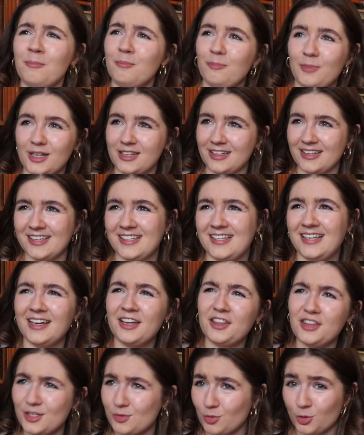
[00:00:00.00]
because
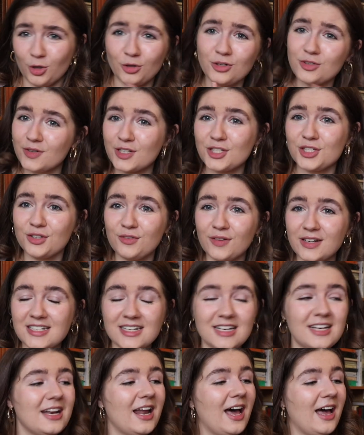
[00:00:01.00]
these were not originally
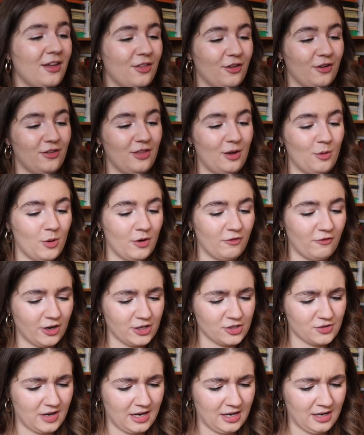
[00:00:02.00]
written in either. They were
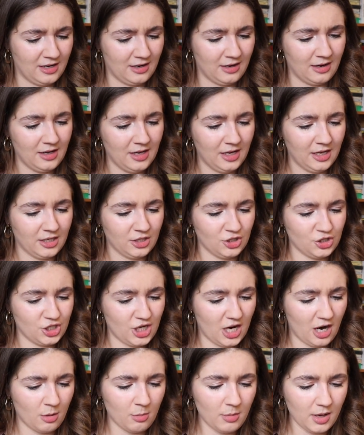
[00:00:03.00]
first written in
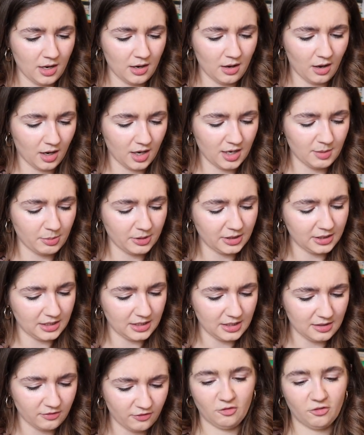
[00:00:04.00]
German, I
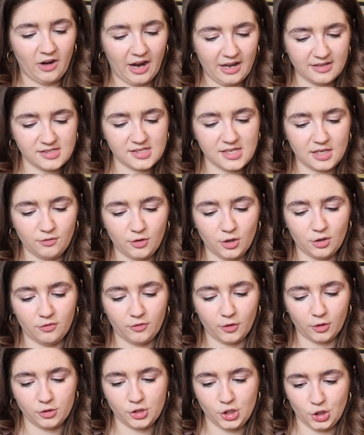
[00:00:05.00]
believe. Franz Xaver
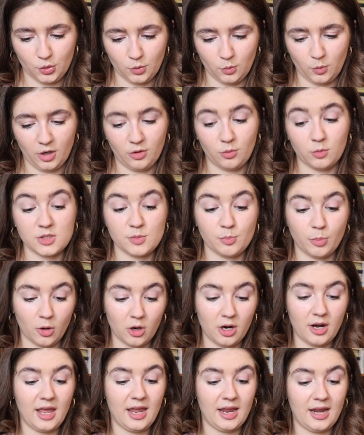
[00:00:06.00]
von Schoenwerth was
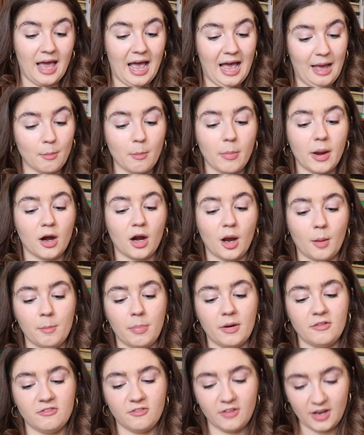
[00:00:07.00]
born in Amberg,
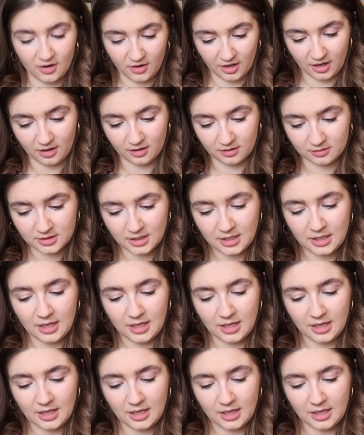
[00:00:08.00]
Bavaria,